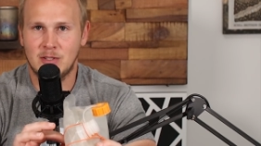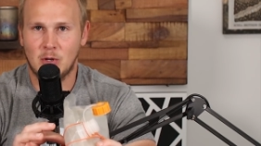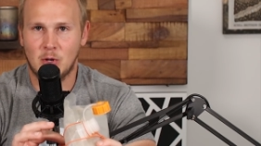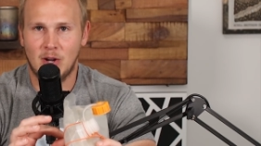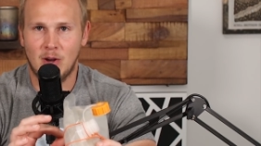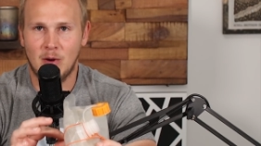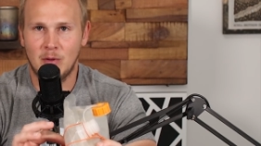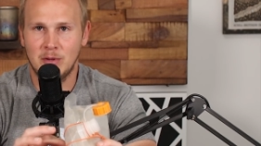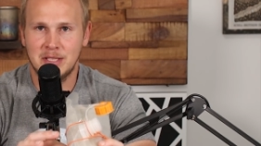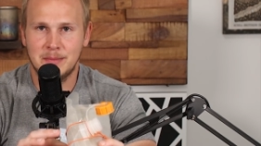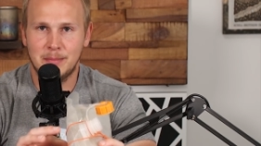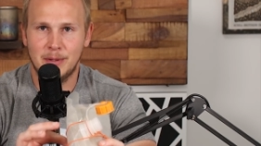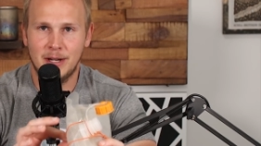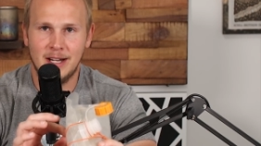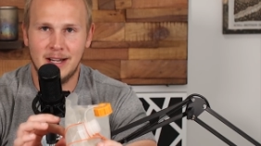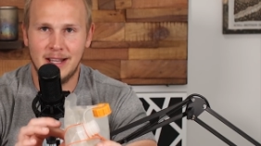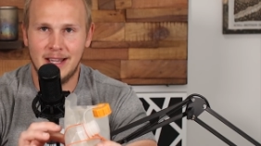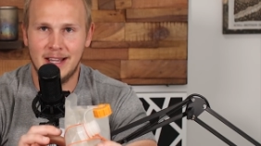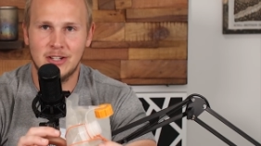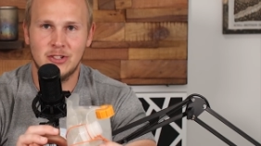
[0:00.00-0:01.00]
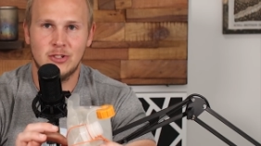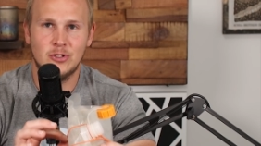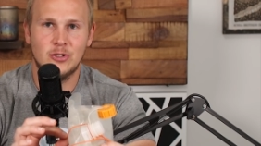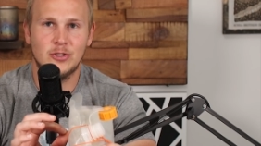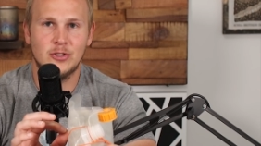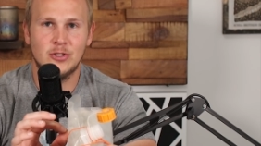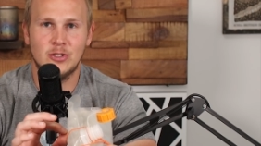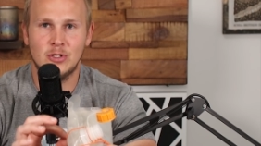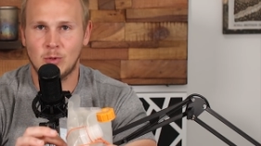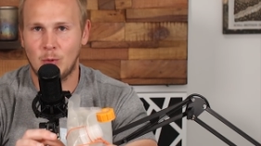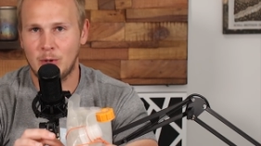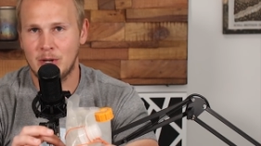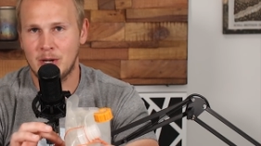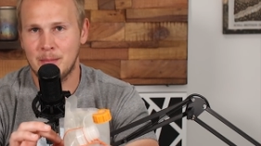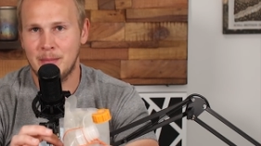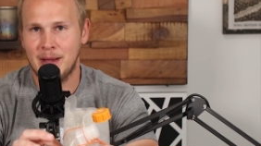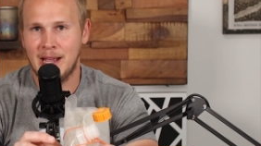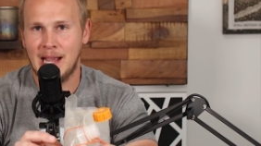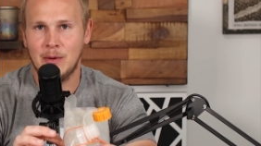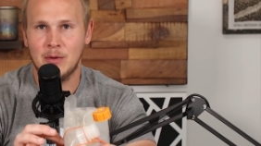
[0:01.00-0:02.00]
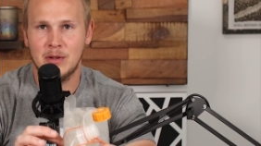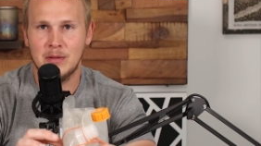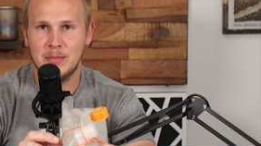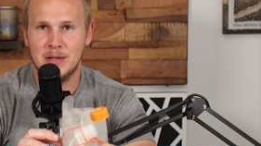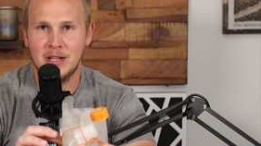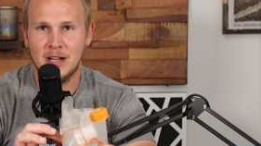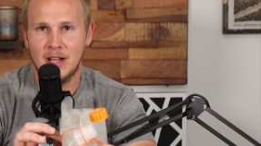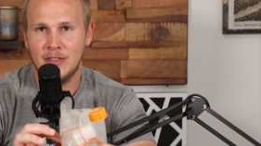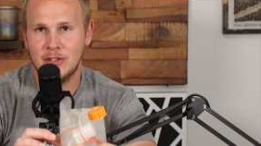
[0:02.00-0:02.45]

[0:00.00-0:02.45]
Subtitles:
so I always bring an extra Sawyer bag with me